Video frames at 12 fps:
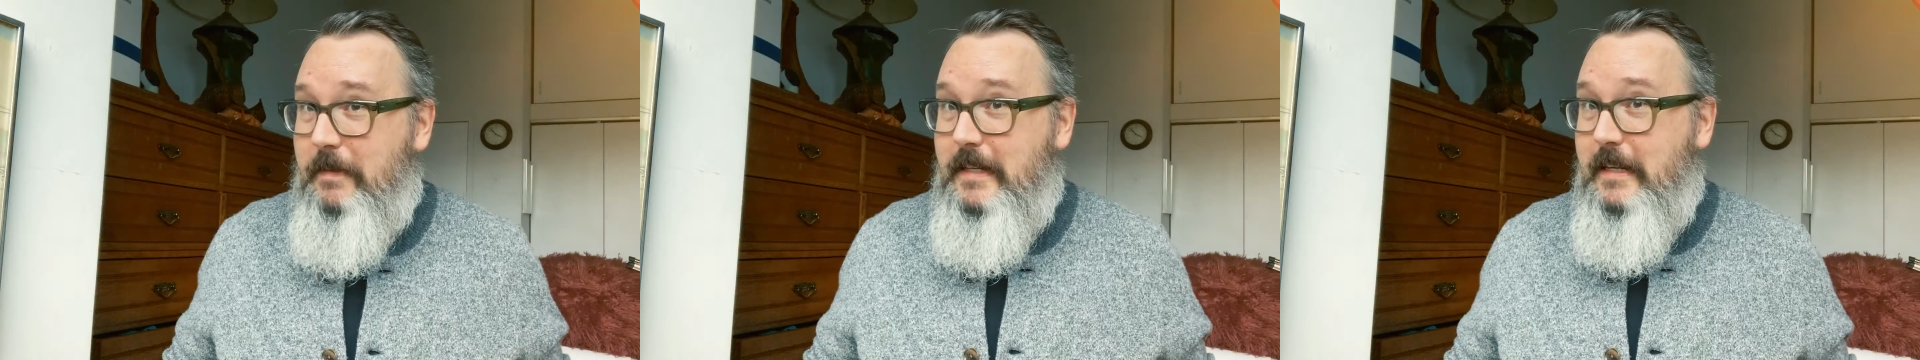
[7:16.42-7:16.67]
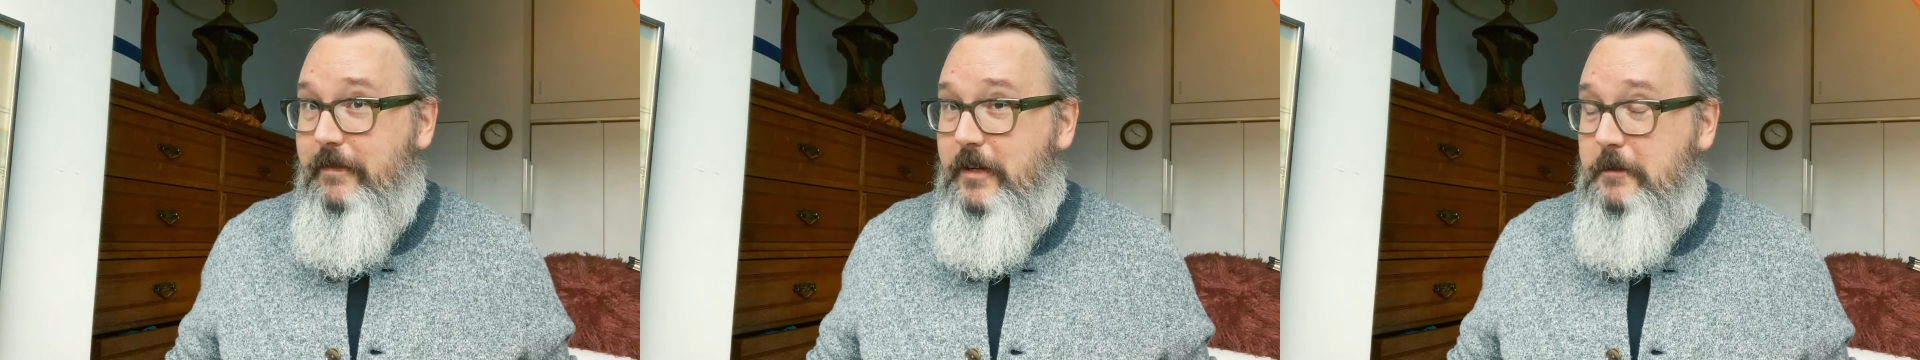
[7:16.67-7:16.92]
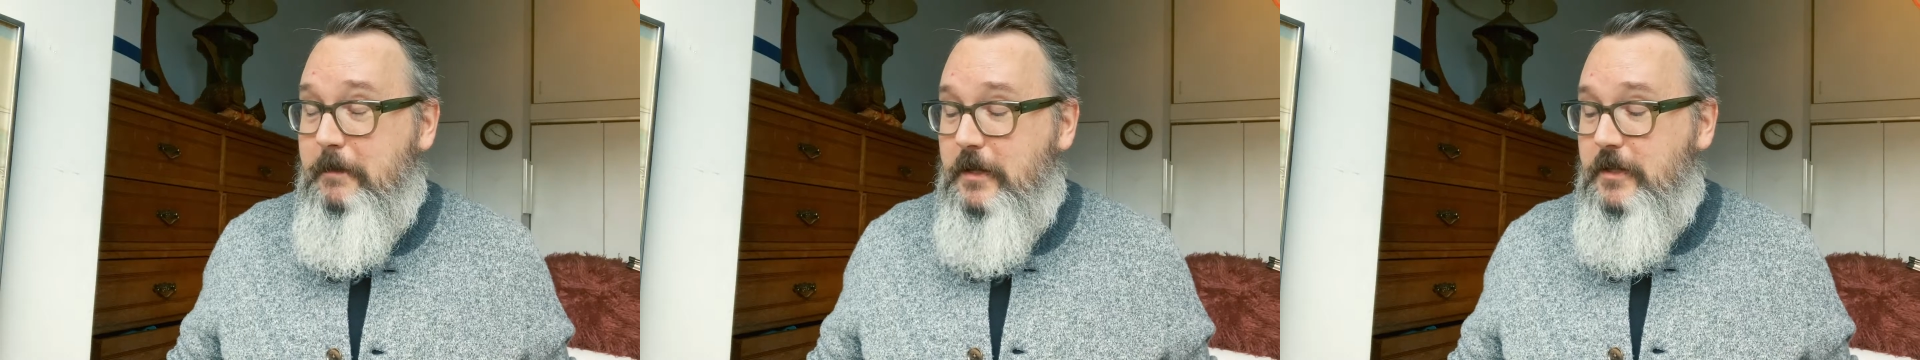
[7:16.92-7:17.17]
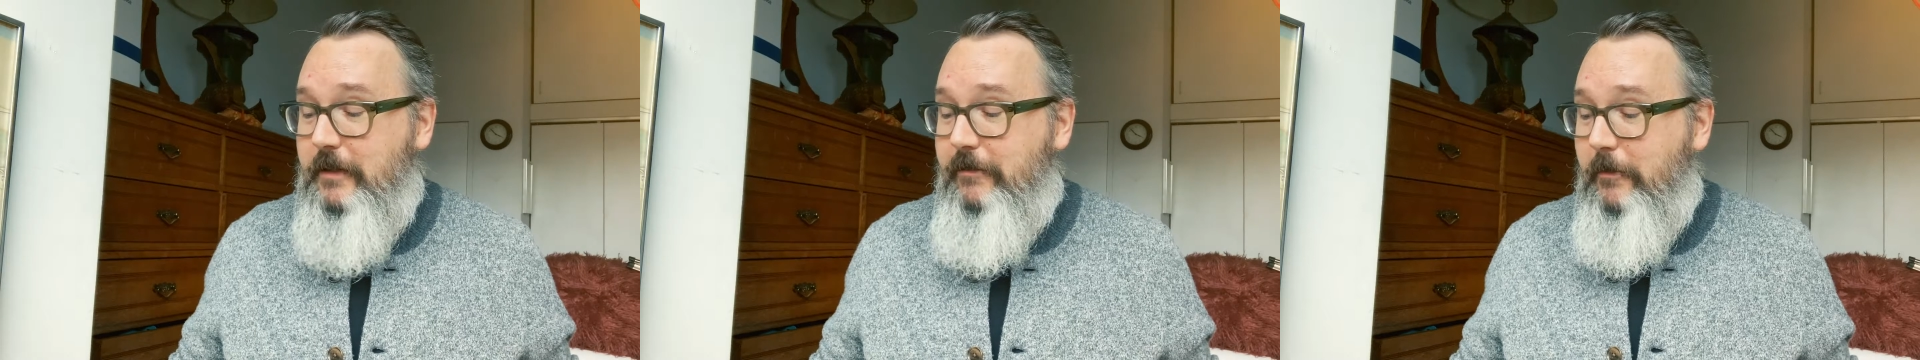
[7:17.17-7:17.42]
different,
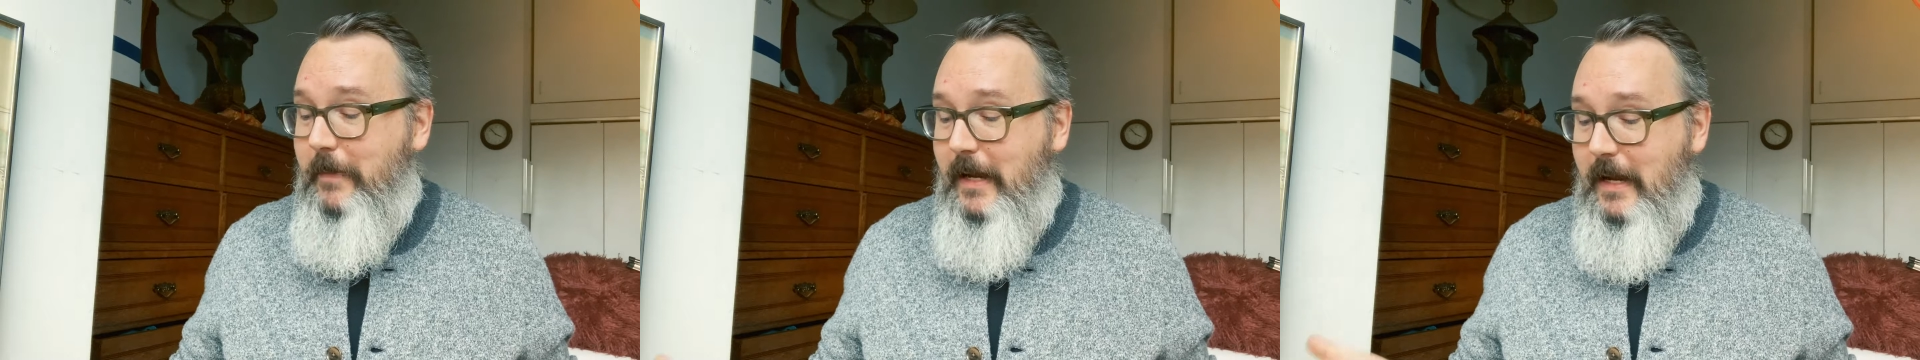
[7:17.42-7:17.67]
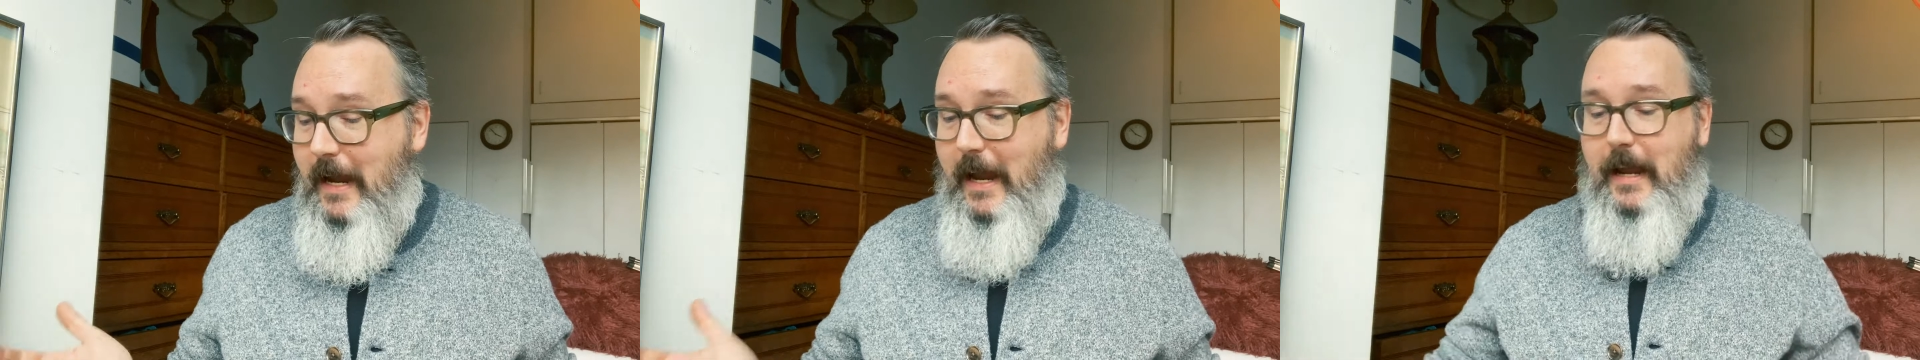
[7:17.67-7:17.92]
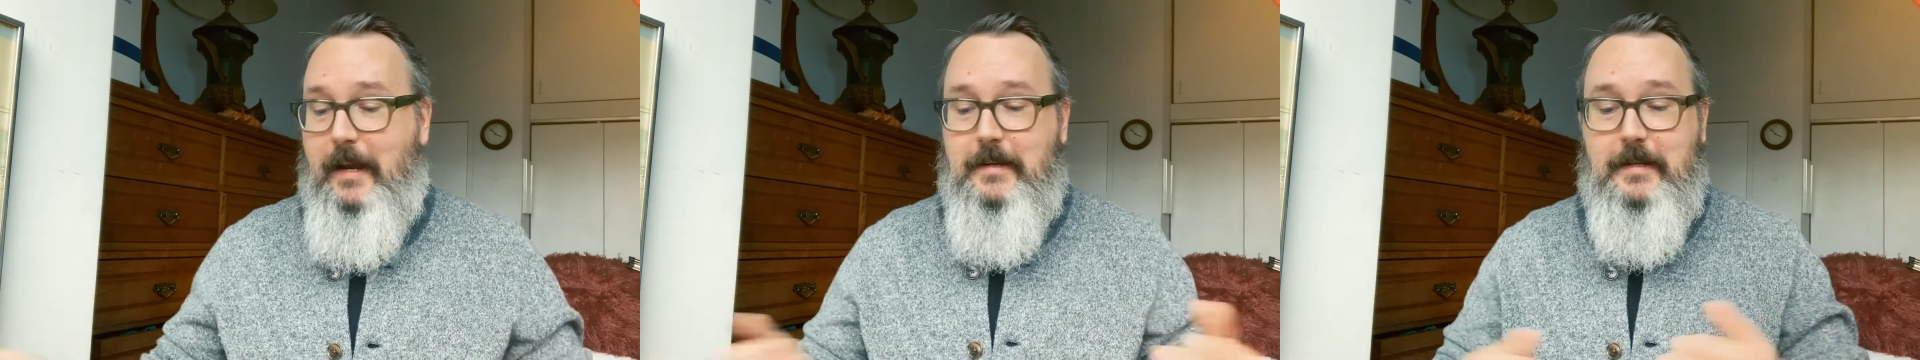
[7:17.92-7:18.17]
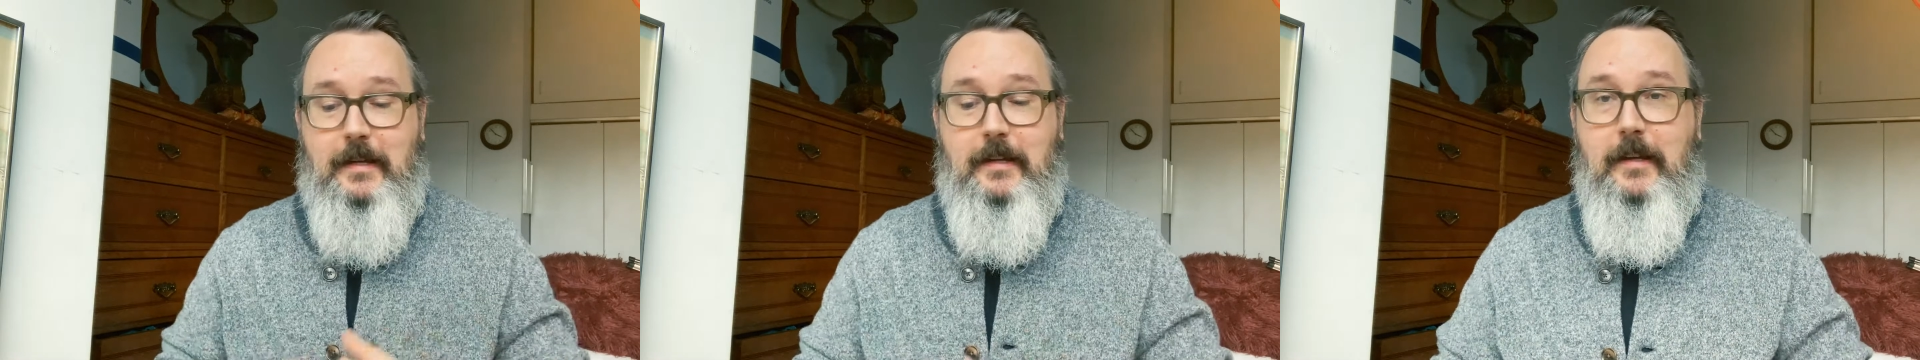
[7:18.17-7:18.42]
especially for me,
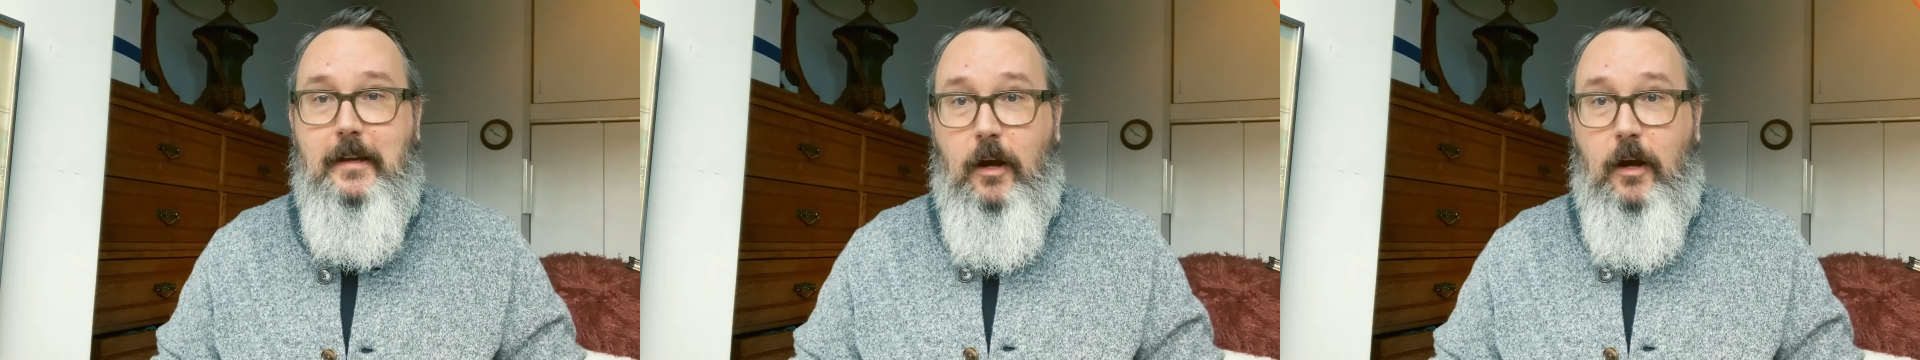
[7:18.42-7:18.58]
and